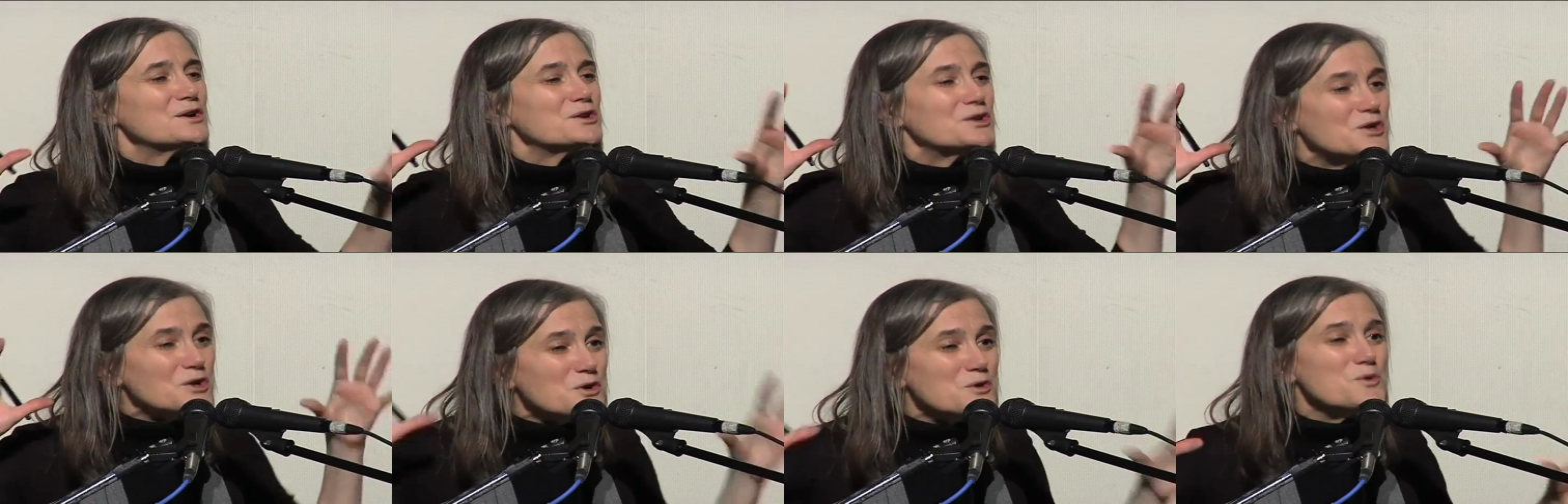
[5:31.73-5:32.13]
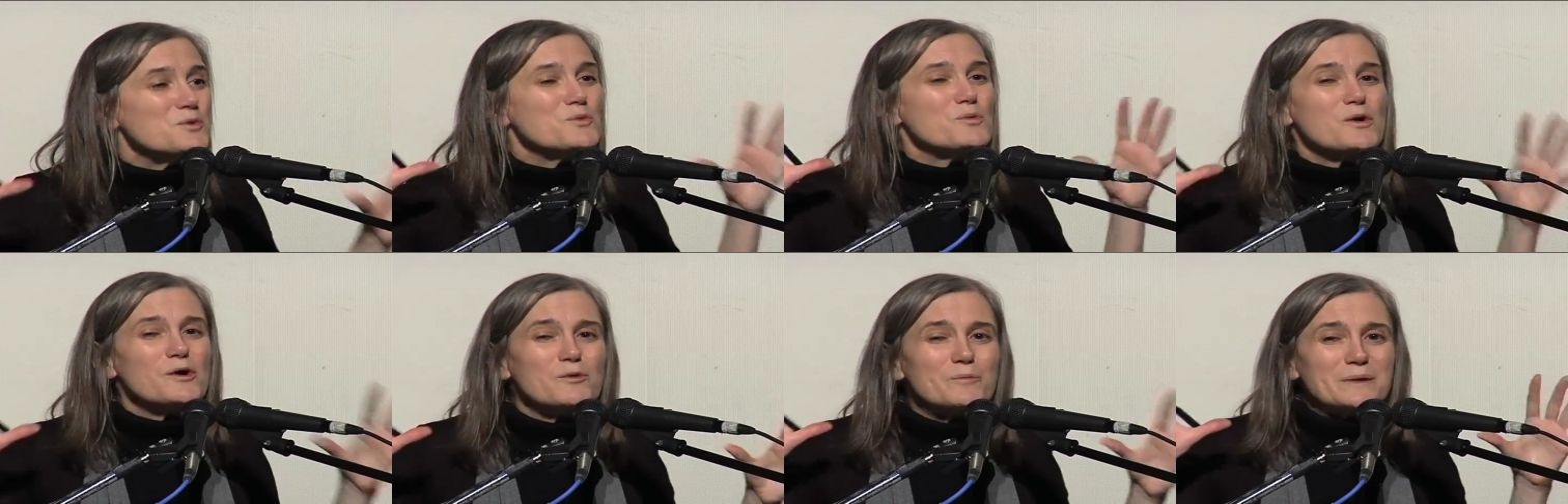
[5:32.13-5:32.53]

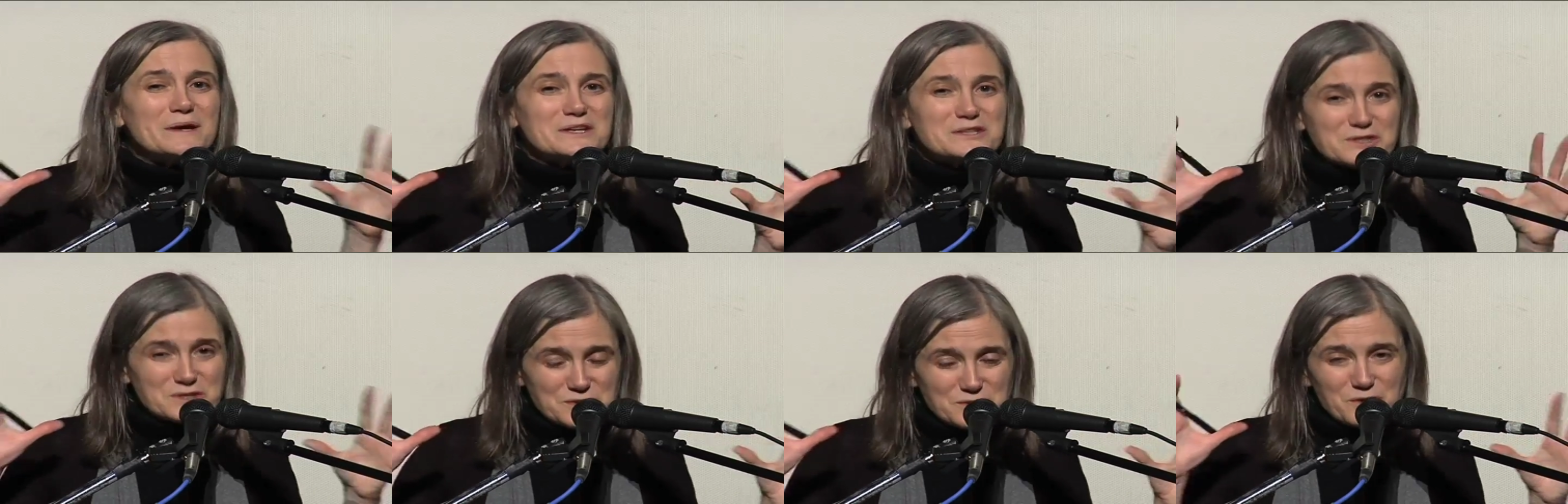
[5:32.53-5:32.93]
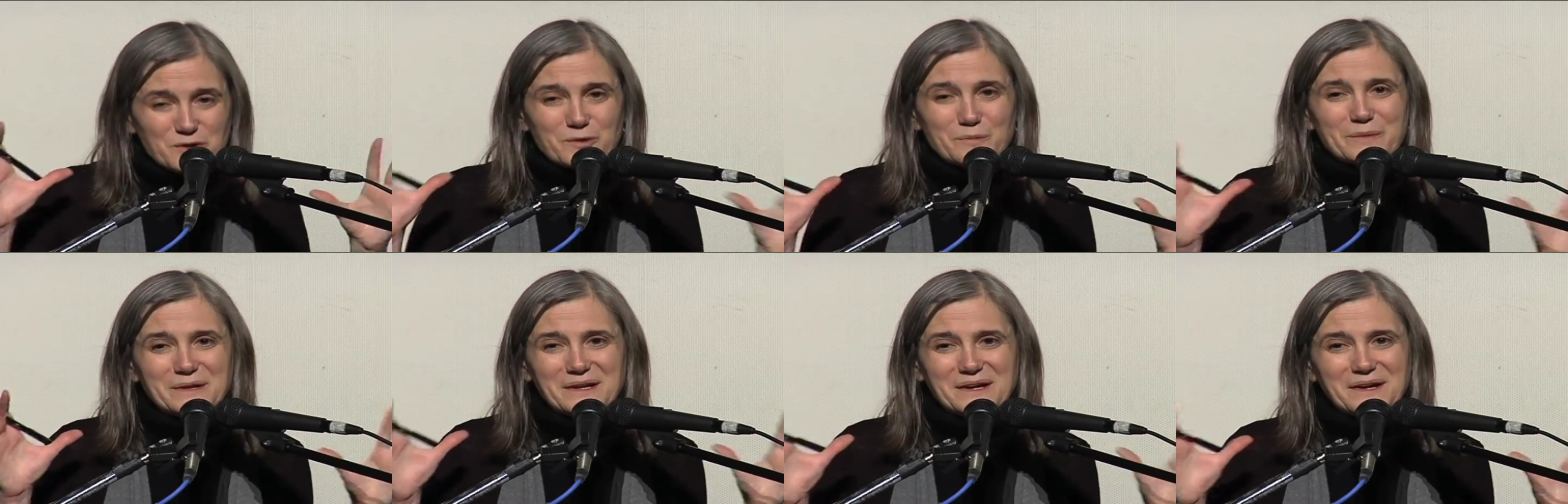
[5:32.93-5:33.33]
you will be
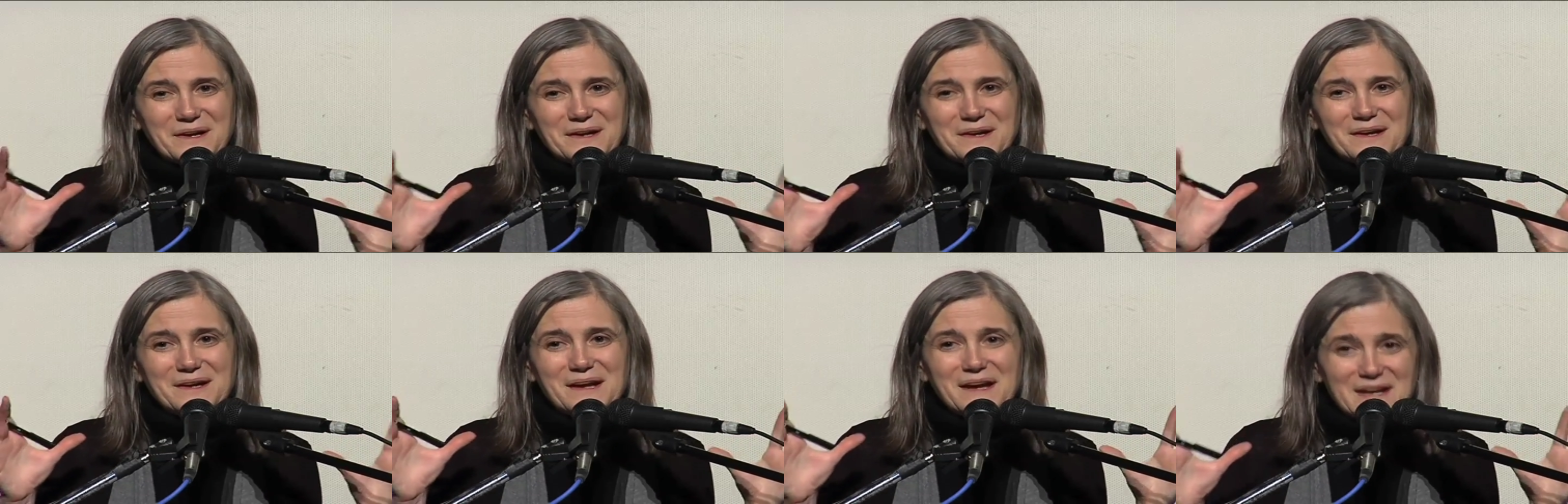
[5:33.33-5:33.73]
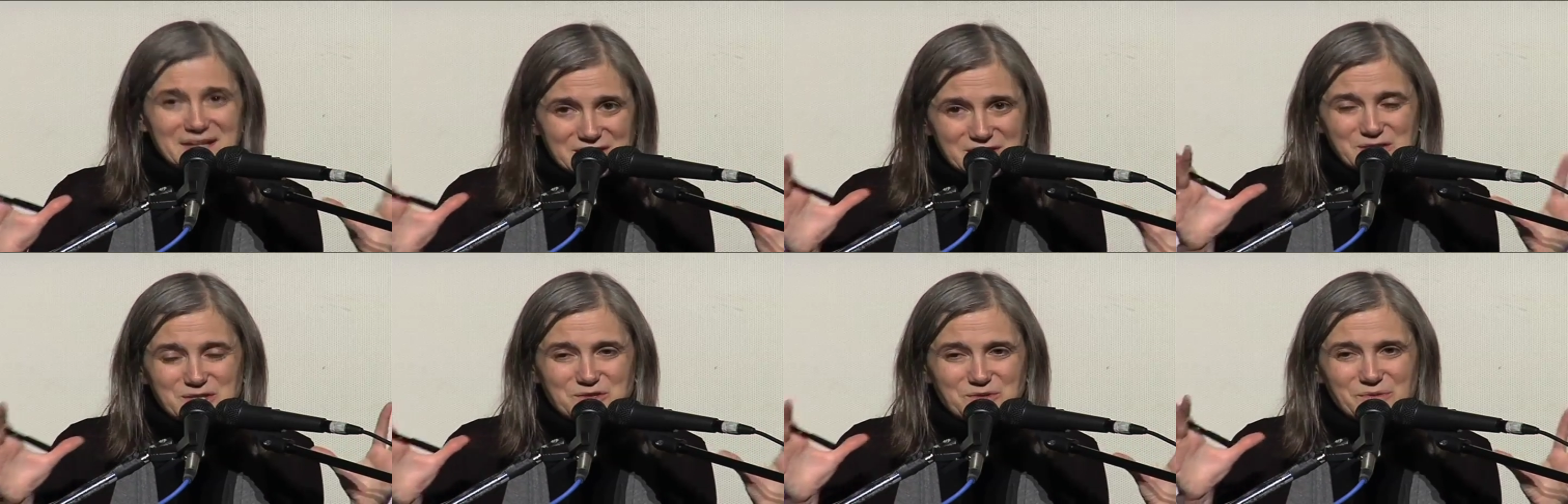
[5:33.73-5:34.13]
determining
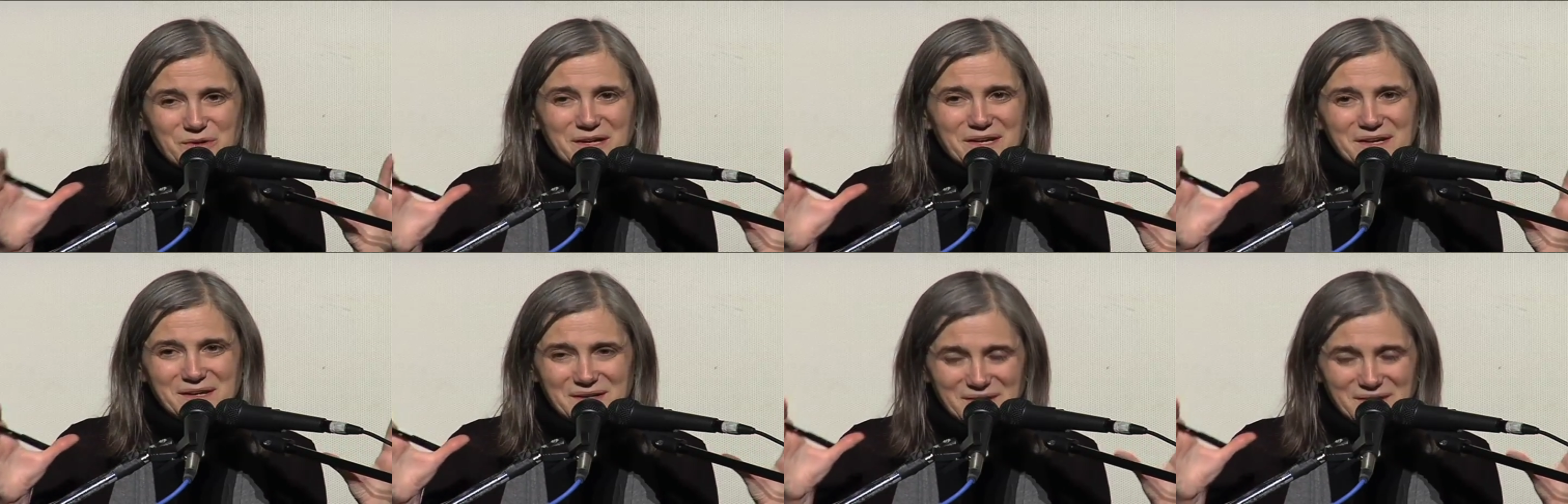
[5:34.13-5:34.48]
history